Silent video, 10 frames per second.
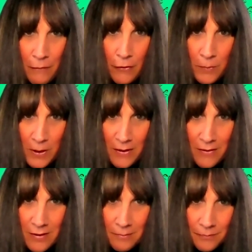The first one
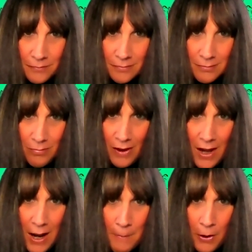is
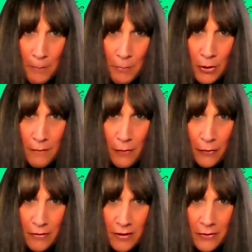by purely
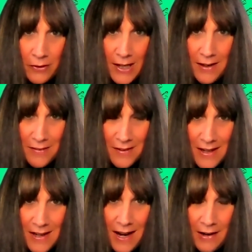focusing on
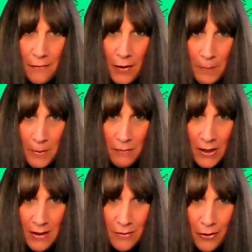leaders and development of
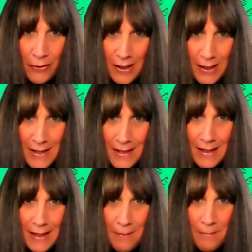leaders
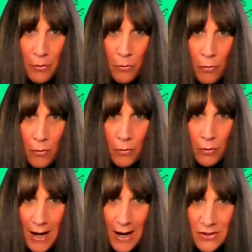only,
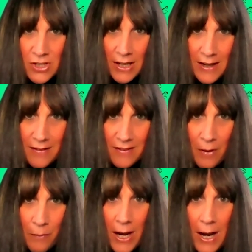or largely, is
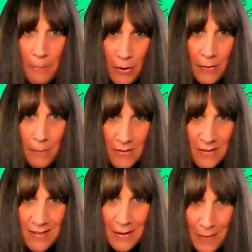that we are putting the
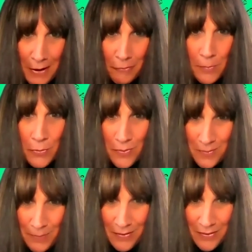business in a
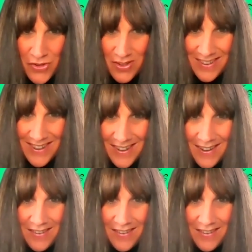vulnerable position.